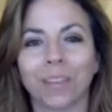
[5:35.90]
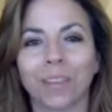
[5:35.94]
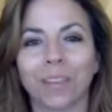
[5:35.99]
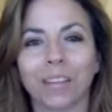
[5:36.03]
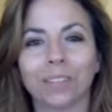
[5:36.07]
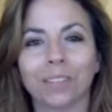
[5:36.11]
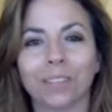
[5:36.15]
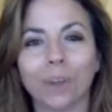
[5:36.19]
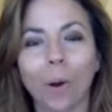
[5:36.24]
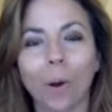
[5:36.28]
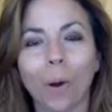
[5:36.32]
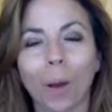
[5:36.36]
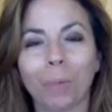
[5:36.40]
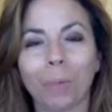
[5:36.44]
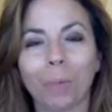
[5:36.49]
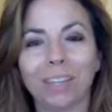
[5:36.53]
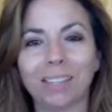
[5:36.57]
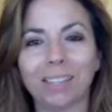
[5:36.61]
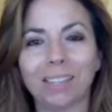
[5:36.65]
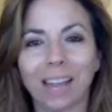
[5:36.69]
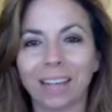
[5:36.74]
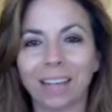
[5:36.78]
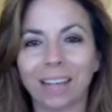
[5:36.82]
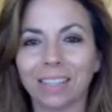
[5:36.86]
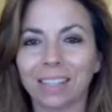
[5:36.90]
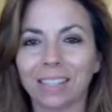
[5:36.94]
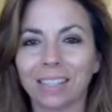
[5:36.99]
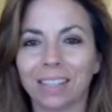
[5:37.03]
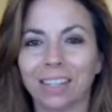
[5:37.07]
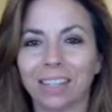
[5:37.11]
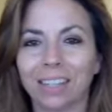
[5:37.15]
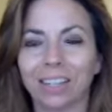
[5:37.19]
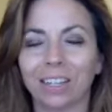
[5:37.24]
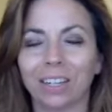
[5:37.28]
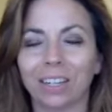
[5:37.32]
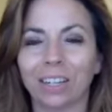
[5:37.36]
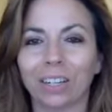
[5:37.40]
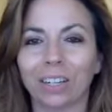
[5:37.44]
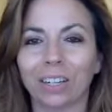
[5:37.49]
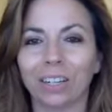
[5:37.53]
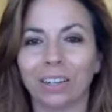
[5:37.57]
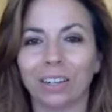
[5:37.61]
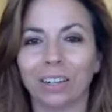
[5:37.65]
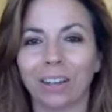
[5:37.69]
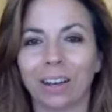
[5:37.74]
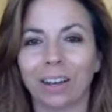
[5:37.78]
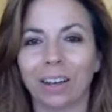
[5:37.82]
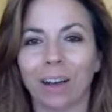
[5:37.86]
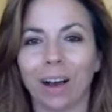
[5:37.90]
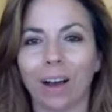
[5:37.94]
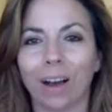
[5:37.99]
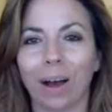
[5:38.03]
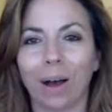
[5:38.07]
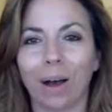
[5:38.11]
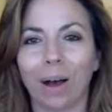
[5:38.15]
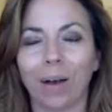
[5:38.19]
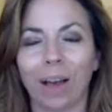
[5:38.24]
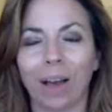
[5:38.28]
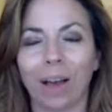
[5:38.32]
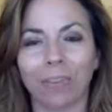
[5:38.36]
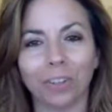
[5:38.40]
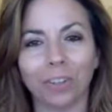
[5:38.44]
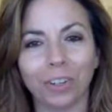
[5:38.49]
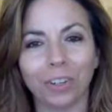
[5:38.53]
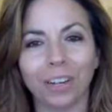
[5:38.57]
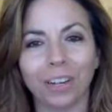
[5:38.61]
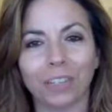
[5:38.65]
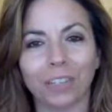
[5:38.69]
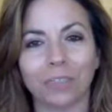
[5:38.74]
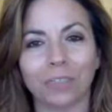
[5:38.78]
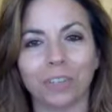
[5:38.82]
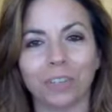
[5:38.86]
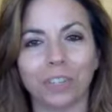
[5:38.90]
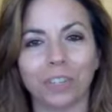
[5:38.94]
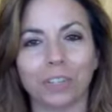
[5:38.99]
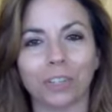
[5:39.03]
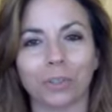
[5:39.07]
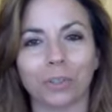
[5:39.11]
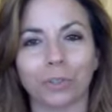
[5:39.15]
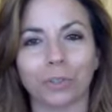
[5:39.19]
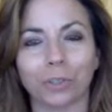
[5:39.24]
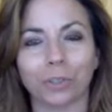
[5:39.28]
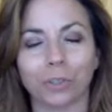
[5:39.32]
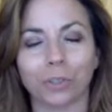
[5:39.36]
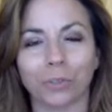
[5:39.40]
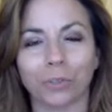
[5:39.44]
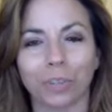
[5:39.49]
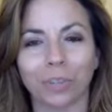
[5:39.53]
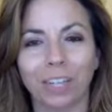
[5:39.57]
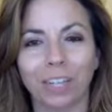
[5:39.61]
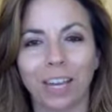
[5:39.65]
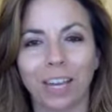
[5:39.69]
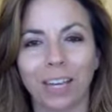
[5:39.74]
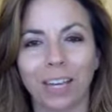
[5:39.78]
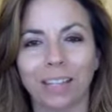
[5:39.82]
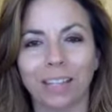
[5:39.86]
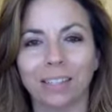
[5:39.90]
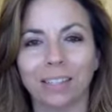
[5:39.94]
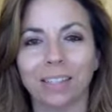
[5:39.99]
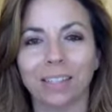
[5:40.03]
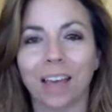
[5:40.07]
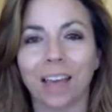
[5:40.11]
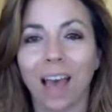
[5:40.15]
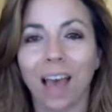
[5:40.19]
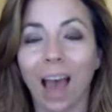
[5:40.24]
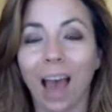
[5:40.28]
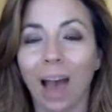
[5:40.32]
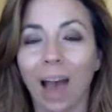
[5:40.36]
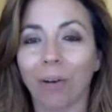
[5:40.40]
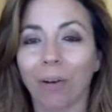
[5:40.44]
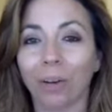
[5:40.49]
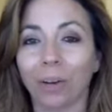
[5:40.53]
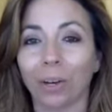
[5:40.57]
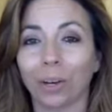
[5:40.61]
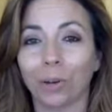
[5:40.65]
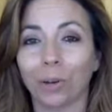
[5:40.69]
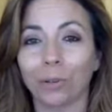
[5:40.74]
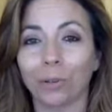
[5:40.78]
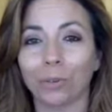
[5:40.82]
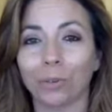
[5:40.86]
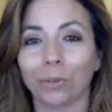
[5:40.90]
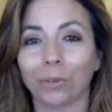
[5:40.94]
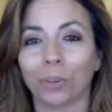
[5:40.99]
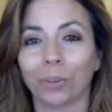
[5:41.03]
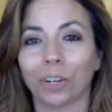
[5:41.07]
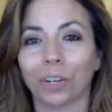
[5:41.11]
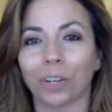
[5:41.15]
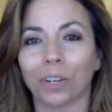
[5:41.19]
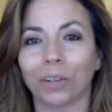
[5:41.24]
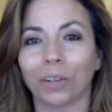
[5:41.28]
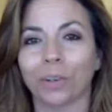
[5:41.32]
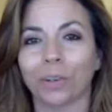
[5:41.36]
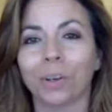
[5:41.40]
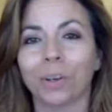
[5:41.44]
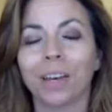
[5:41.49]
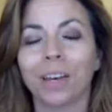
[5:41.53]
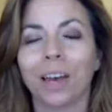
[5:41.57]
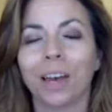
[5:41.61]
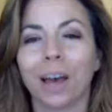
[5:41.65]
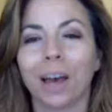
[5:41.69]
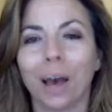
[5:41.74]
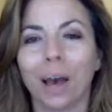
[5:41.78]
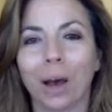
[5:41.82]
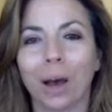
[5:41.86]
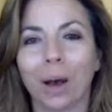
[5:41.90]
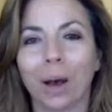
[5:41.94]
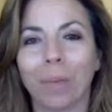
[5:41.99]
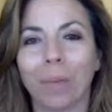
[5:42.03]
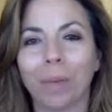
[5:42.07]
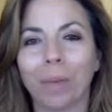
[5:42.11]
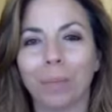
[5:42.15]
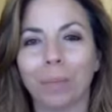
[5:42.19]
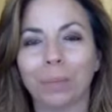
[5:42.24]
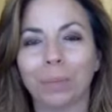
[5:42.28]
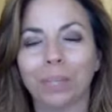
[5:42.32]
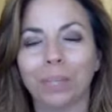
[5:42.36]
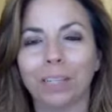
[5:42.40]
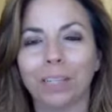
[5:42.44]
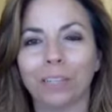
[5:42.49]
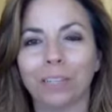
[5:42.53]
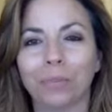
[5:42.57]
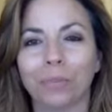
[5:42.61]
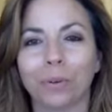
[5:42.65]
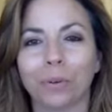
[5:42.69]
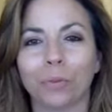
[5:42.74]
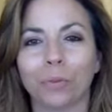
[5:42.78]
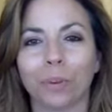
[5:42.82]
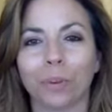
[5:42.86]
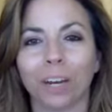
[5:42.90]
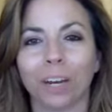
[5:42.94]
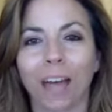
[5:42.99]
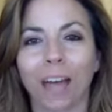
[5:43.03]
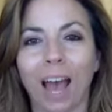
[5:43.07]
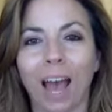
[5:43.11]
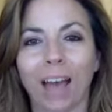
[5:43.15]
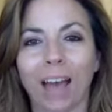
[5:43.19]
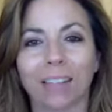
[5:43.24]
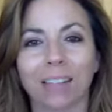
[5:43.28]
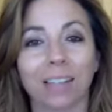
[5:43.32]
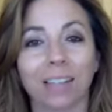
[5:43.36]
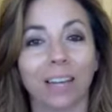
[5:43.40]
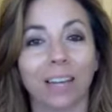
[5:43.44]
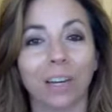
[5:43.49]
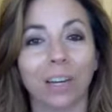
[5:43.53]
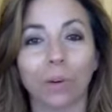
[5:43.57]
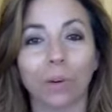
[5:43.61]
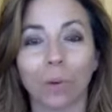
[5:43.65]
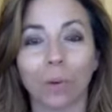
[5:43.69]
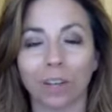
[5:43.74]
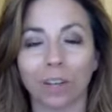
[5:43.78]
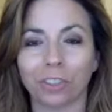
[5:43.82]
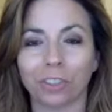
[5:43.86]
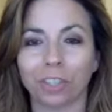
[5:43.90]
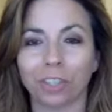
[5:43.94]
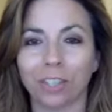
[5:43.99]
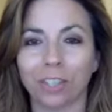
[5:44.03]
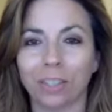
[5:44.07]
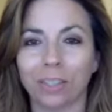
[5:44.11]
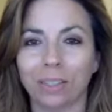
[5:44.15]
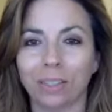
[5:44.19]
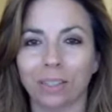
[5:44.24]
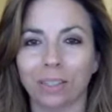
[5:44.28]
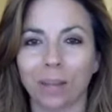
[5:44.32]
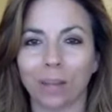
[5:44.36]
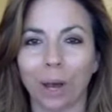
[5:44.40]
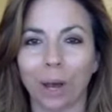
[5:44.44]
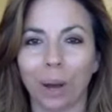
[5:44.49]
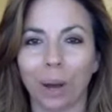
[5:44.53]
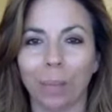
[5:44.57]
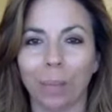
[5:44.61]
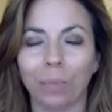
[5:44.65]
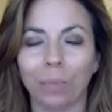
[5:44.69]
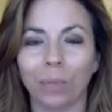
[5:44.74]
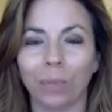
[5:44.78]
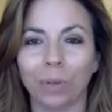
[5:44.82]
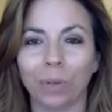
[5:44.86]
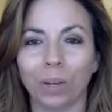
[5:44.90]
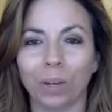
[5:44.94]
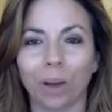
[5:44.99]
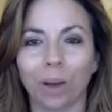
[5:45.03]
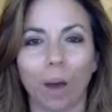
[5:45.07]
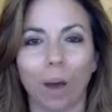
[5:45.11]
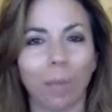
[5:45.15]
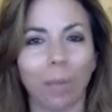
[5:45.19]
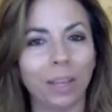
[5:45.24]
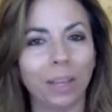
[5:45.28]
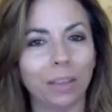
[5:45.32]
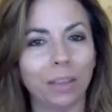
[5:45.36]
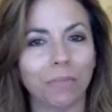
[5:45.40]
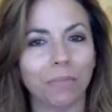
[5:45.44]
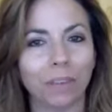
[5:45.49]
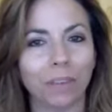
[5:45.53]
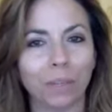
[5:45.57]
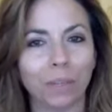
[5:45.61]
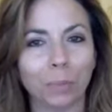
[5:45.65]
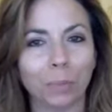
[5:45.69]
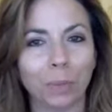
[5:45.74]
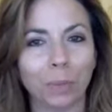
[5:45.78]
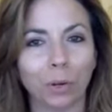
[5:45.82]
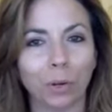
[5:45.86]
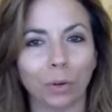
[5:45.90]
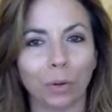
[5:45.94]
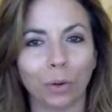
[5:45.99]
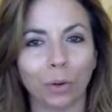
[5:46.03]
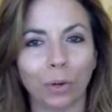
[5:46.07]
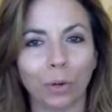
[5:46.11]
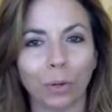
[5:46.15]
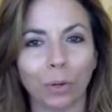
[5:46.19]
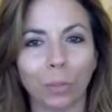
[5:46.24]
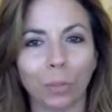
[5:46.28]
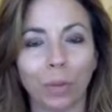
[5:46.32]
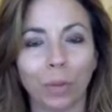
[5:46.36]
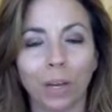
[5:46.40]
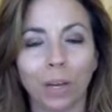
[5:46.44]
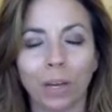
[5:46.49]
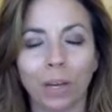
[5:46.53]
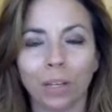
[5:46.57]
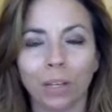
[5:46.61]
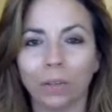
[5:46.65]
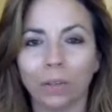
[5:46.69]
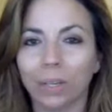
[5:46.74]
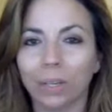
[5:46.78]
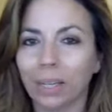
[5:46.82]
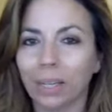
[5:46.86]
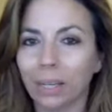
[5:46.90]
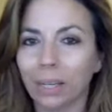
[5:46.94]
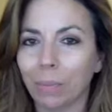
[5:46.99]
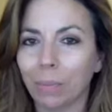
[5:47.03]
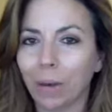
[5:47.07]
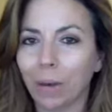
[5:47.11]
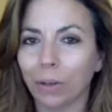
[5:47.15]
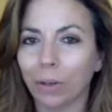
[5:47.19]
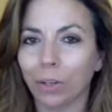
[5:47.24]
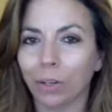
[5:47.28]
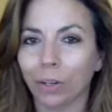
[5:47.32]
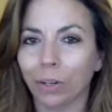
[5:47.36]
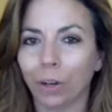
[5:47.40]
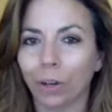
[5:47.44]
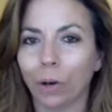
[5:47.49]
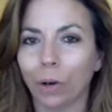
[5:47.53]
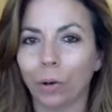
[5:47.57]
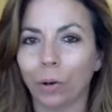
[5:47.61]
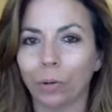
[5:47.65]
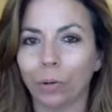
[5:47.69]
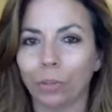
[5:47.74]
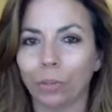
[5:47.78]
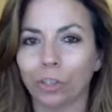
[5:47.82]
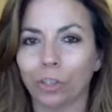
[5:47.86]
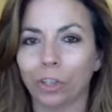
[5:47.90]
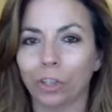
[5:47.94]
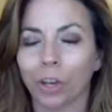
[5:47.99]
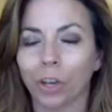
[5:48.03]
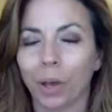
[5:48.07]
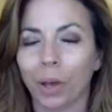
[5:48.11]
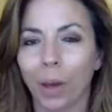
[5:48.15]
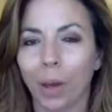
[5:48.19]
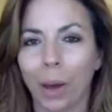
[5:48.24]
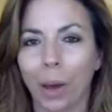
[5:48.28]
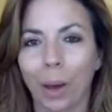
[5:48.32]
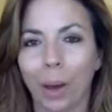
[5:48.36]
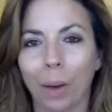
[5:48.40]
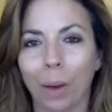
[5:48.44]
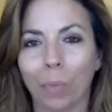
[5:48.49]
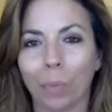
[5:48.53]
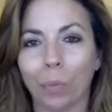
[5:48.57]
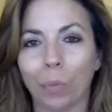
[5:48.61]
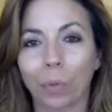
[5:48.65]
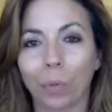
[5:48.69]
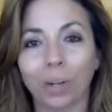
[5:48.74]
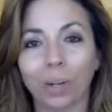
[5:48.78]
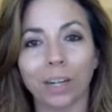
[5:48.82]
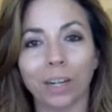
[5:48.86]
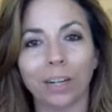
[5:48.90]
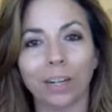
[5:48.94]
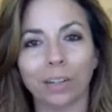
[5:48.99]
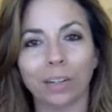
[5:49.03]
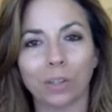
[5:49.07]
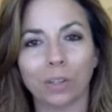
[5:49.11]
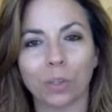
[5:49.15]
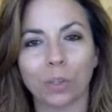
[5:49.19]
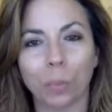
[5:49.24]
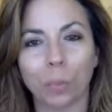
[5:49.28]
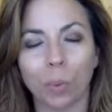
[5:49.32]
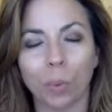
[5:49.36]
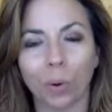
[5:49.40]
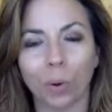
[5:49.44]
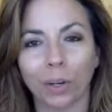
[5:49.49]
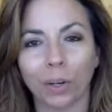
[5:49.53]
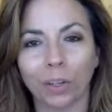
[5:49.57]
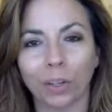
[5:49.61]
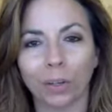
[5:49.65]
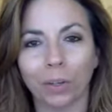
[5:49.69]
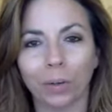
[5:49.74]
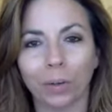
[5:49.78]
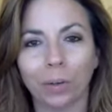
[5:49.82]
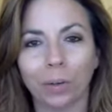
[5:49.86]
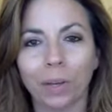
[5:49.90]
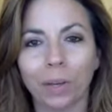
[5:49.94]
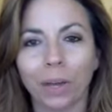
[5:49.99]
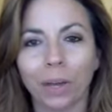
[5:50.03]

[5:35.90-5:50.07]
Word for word: So I'm excited to hear after you guys finish the first 3 days how it goes for you. And please feel free to ask any questions. You can comment in the Facebook group. You can email your coach. We're here to support you.